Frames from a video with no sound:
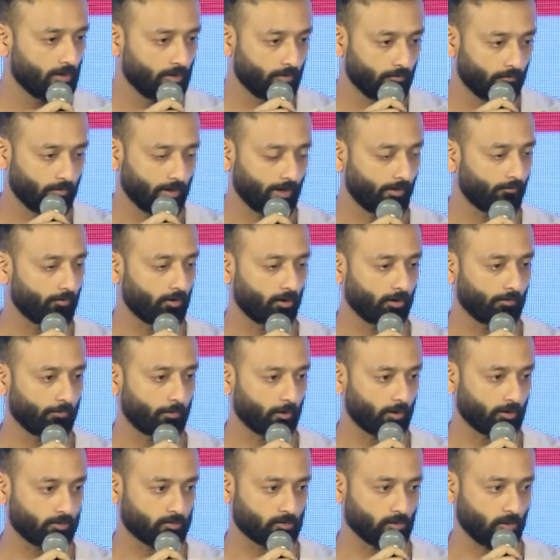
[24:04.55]
We have a lot of
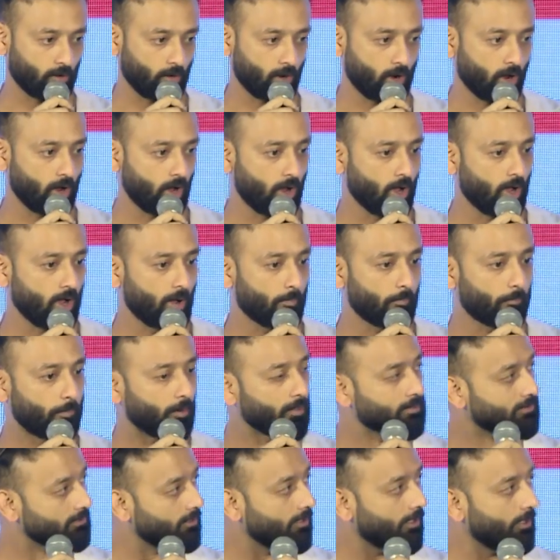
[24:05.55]
products. So
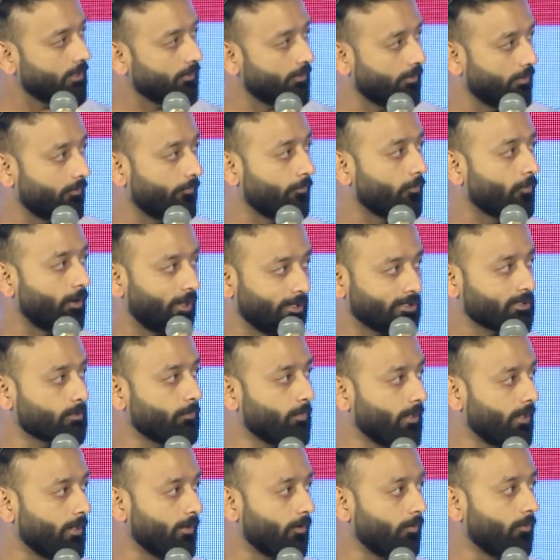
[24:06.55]
personally, if you ask
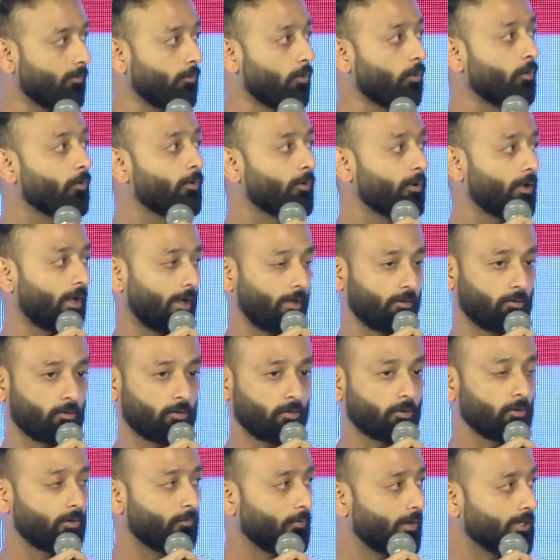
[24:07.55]
me, who would like
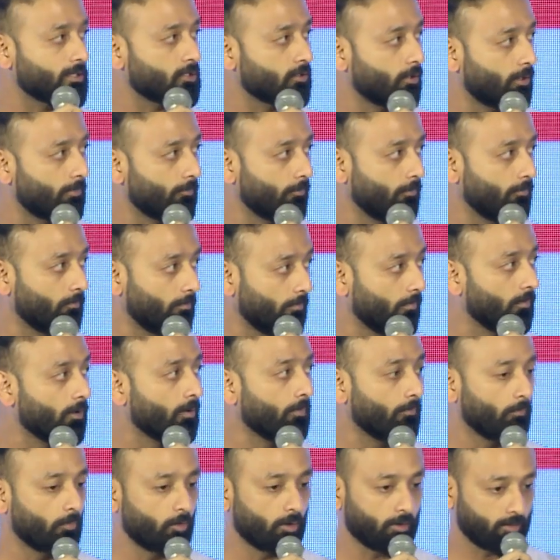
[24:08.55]
to invest on
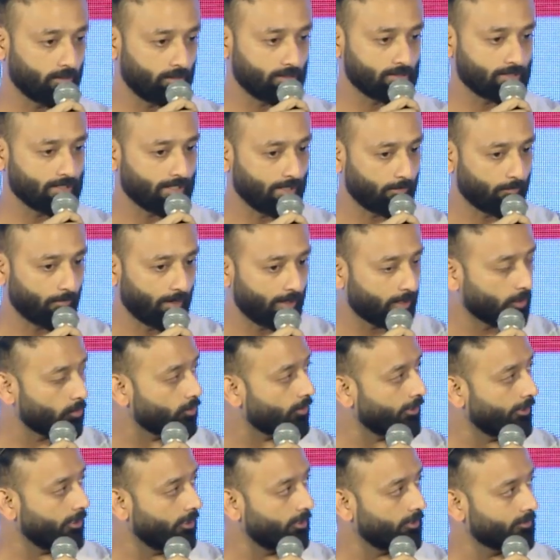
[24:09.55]
more is like micro
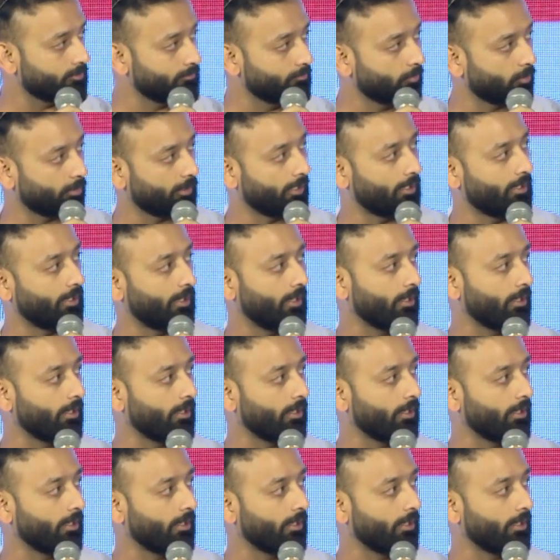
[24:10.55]
creators more than like